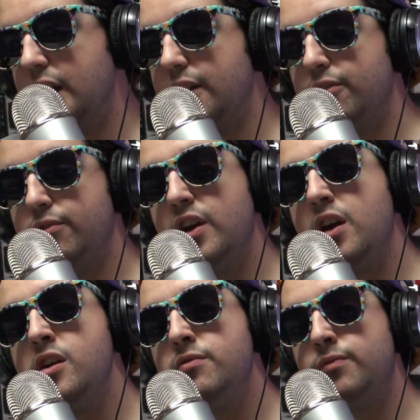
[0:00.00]
a
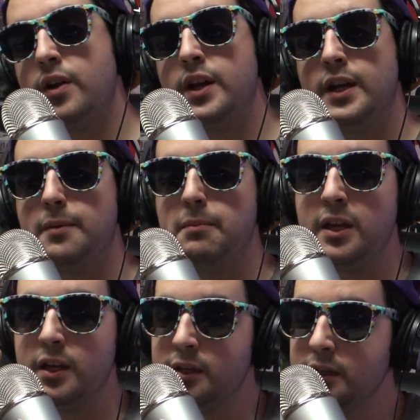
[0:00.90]
very funny
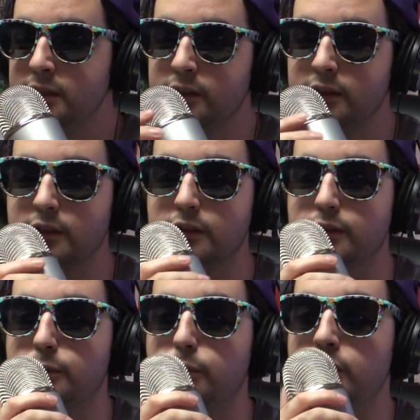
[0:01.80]
comedian,
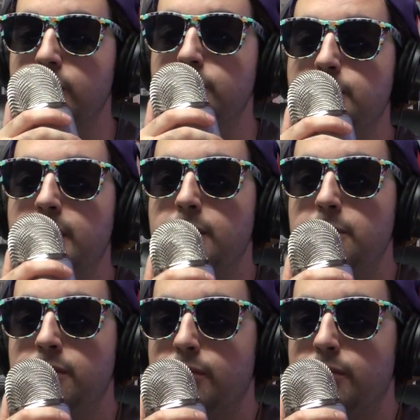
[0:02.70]
one you may be